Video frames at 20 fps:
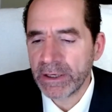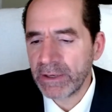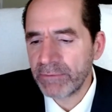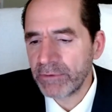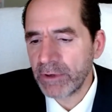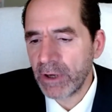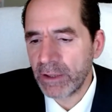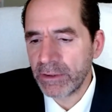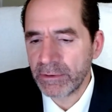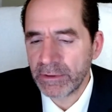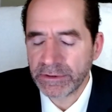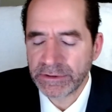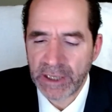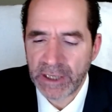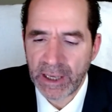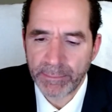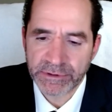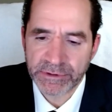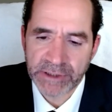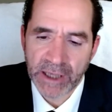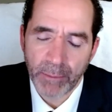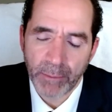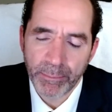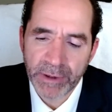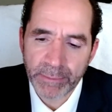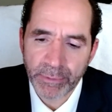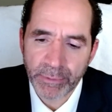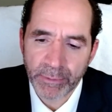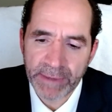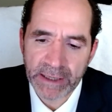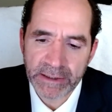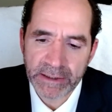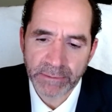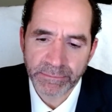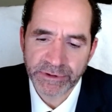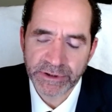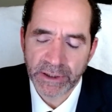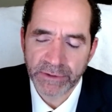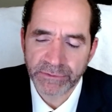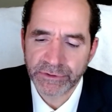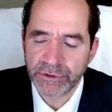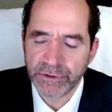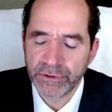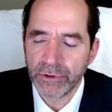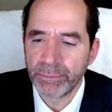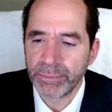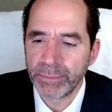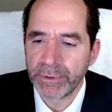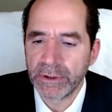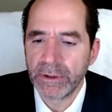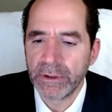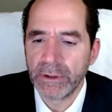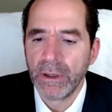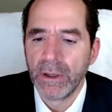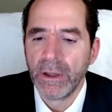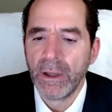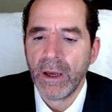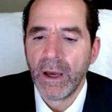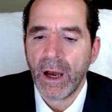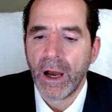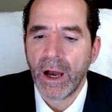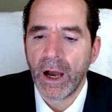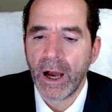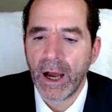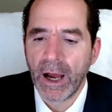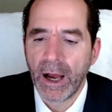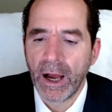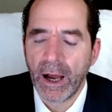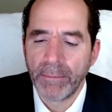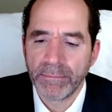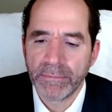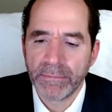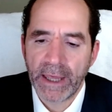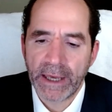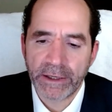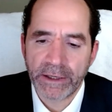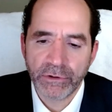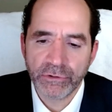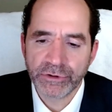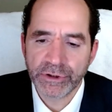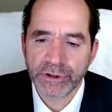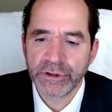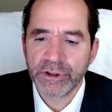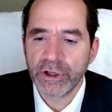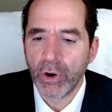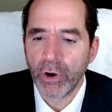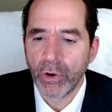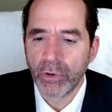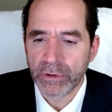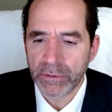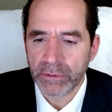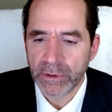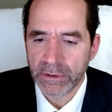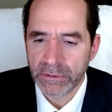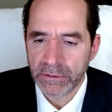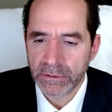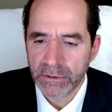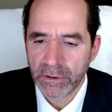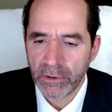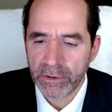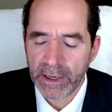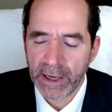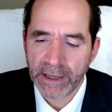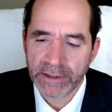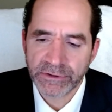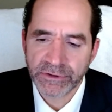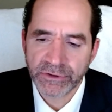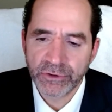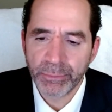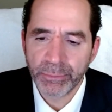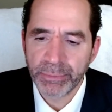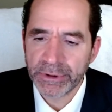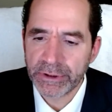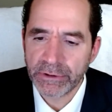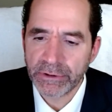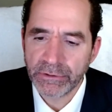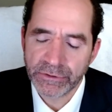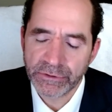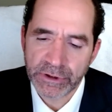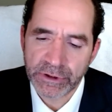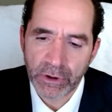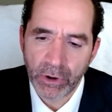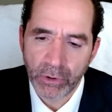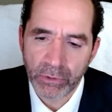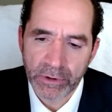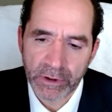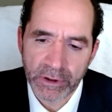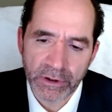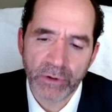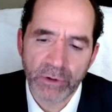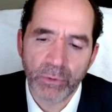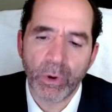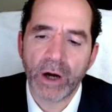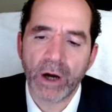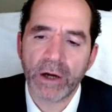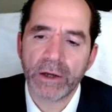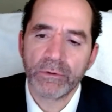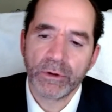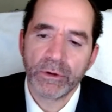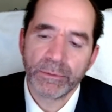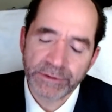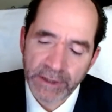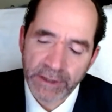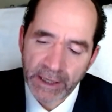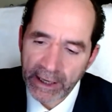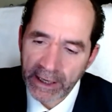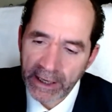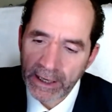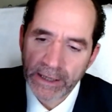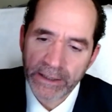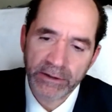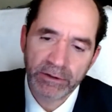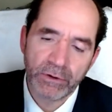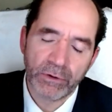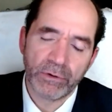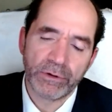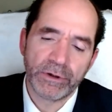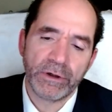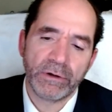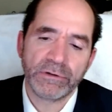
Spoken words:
I'll give you other examples how people make themselves stupid. Like using deodorant. Okay, it's stupid to use deodorant. You walk in a room, you say, "Hey, how you doing?"